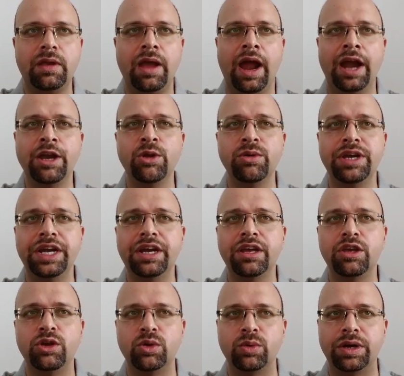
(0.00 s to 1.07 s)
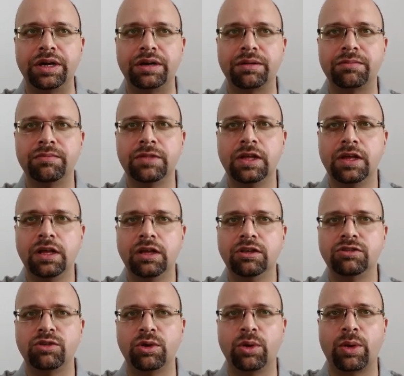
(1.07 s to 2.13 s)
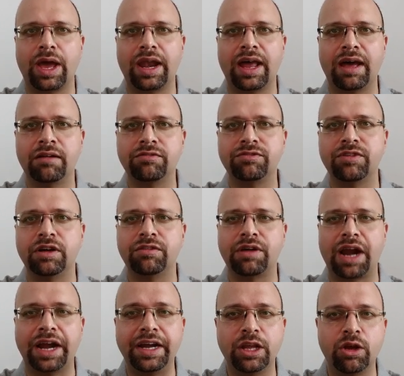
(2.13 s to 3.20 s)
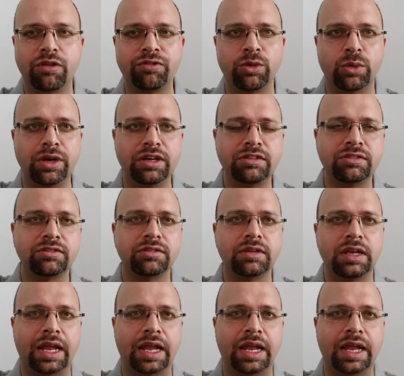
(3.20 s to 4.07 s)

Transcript: And you need a unit. So you can have a variety of units,